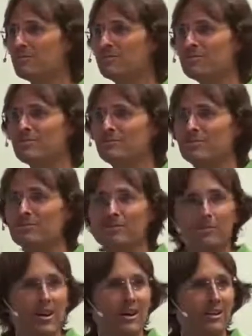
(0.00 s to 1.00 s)
of course, to feel
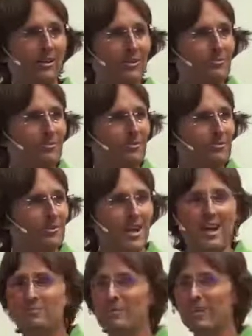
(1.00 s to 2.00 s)
quite a lot of
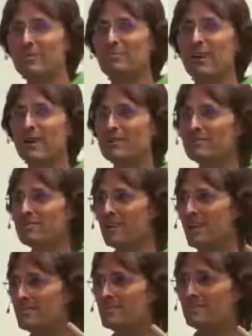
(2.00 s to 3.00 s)
shame when a man
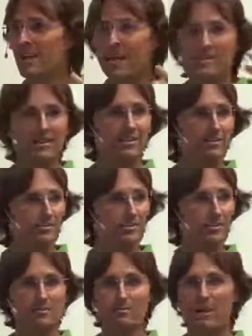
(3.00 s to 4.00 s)
starts acting in a
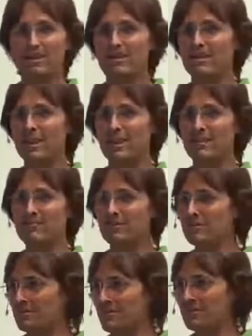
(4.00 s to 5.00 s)
certain way that they
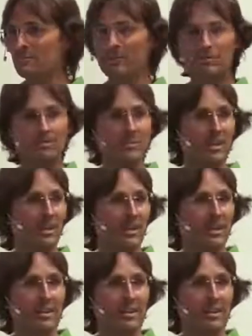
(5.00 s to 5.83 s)
feel is unwelcome.